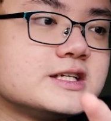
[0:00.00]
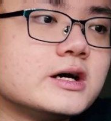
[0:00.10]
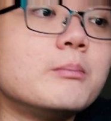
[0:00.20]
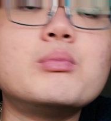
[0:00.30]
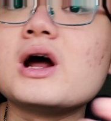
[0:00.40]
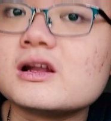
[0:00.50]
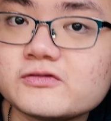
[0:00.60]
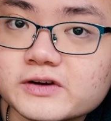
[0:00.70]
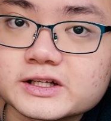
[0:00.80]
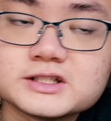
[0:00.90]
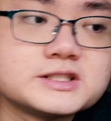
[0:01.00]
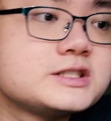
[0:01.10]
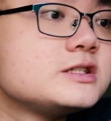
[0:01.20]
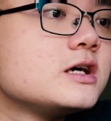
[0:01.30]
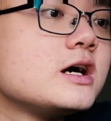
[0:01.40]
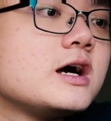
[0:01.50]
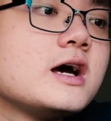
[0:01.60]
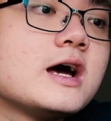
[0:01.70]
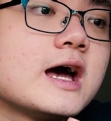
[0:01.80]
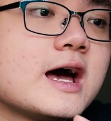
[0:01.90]
the umbrella thickness,
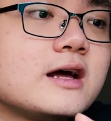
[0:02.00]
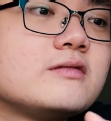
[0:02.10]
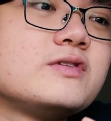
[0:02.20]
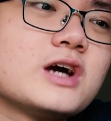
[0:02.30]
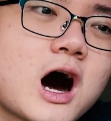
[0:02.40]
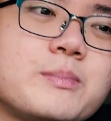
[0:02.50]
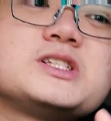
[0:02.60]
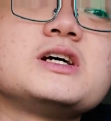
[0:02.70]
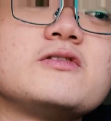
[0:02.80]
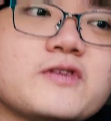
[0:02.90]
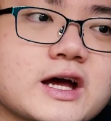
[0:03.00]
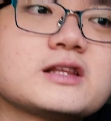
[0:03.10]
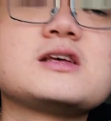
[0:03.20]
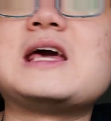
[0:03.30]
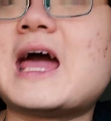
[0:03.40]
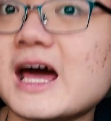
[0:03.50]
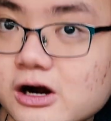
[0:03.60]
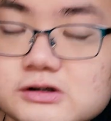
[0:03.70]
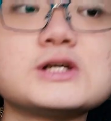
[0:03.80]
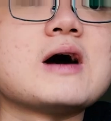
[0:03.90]
and the opposite effect can
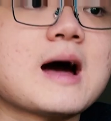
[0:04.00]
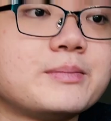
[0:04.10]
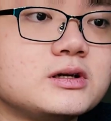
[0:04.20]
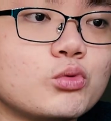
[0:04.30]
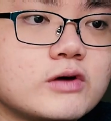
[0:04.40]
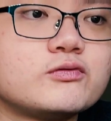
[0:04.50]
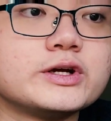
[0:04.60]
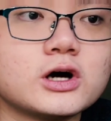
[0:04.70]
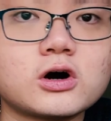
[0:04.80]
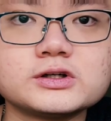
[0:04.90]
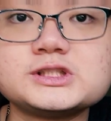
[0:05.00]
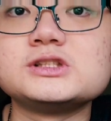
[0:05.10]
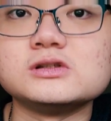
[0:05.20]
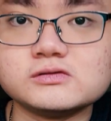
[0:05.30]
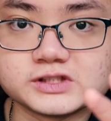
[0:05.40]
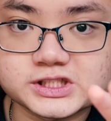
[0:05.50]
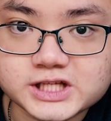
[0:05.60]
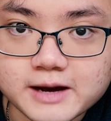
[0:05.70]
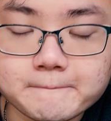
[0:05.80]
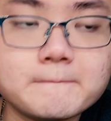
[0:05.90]
also happen with regards to the
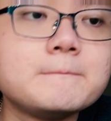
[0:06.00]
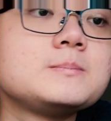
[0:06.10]
stem.